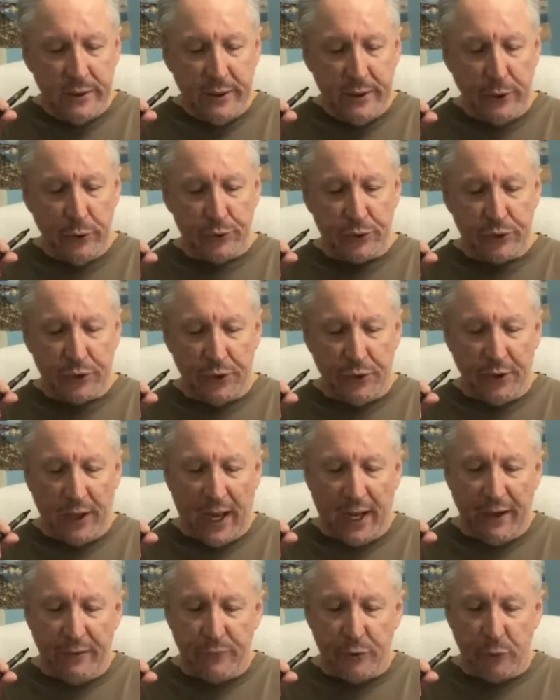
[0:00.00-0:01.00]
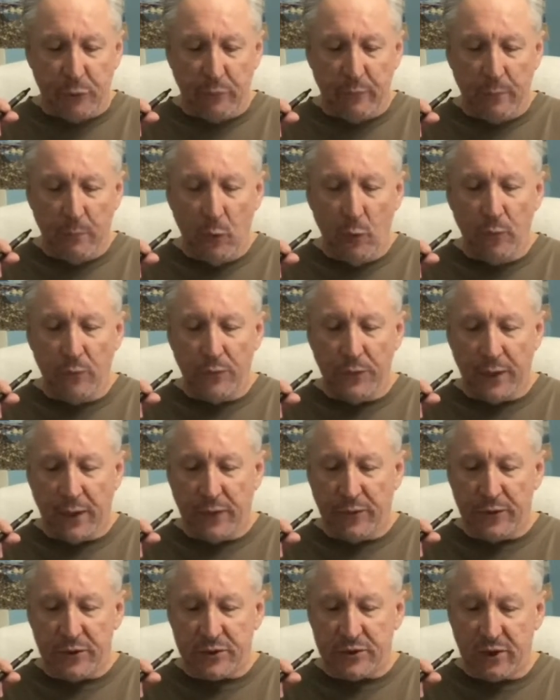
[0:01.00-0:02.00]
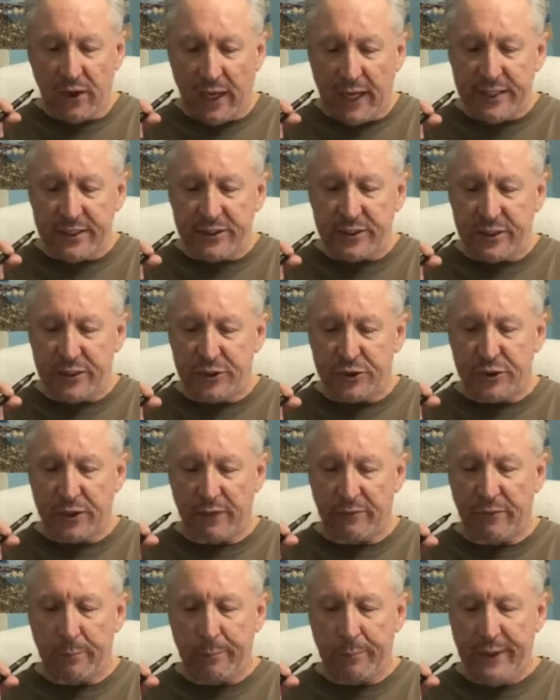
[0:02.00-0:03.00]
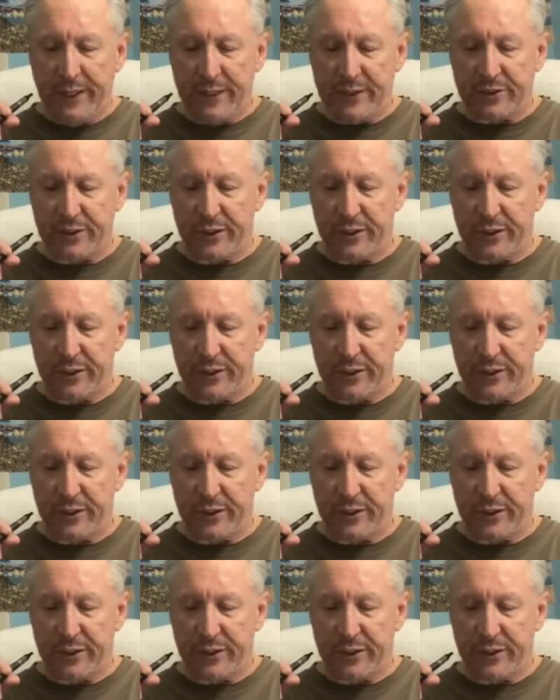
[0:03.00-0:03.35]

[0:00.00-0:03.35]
used her knife to remove another slice, and shoved the piece